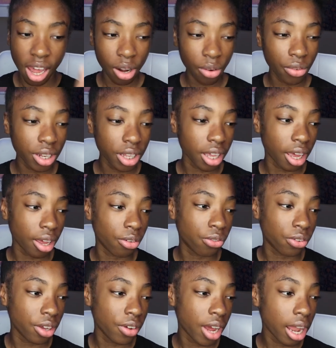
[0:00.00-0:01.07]
I don't really have
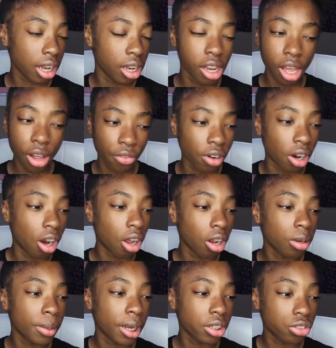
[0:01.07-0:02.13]
a favorite. I love
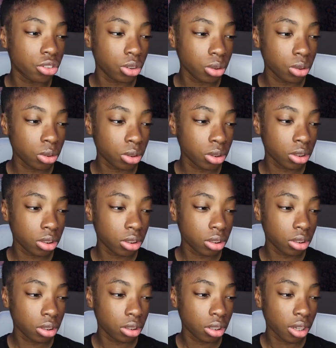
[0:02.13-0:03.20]
all of my shoes.
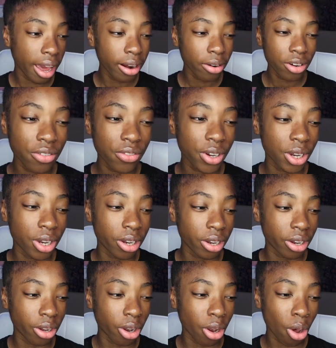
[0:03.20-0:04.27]
I don't
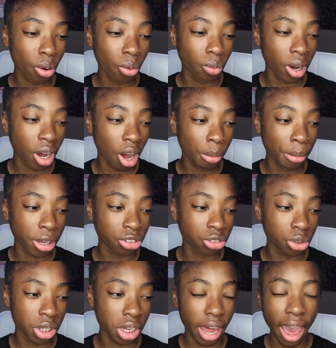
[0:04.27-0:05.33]
even know what all my
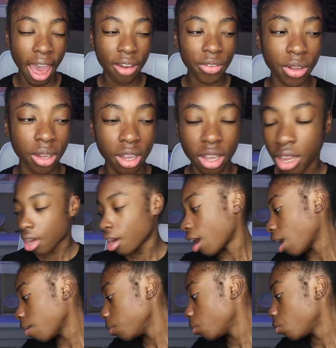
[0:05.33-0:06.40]
shoes look like.
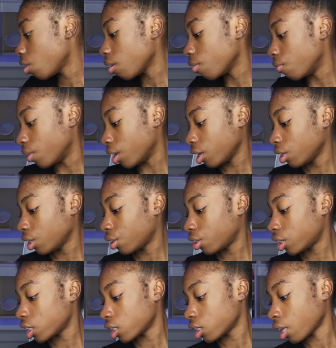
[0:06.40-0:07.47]
I've been wearing
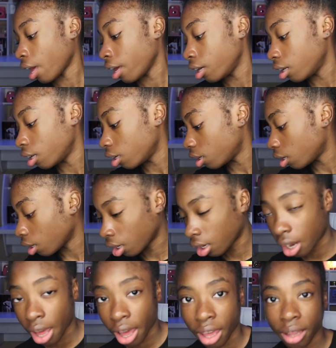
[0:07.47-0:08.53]
Vans like a
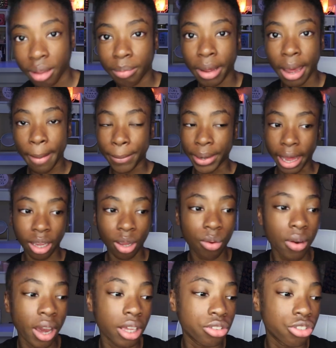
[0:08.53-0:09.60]
lot, my black
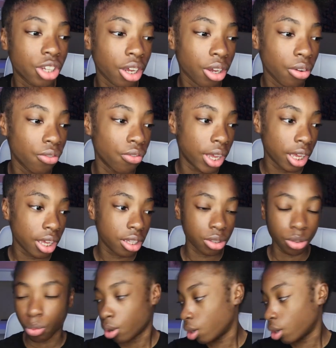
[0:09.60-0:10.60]
and white checkered Vans.